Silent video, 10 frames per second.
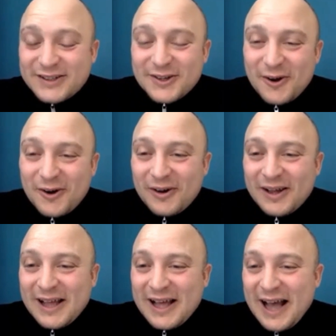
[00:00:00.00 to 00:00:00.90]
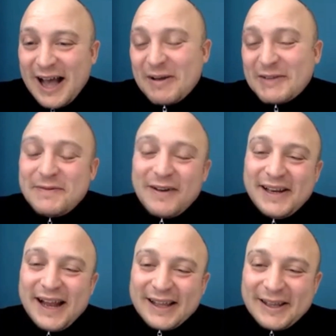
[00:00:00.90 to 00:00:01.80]
so I must be very
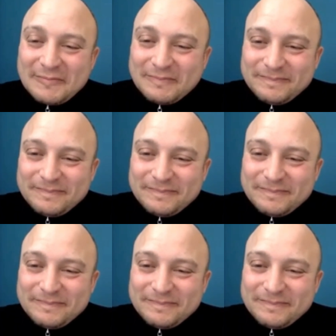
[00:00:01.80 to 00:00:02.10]
lucky.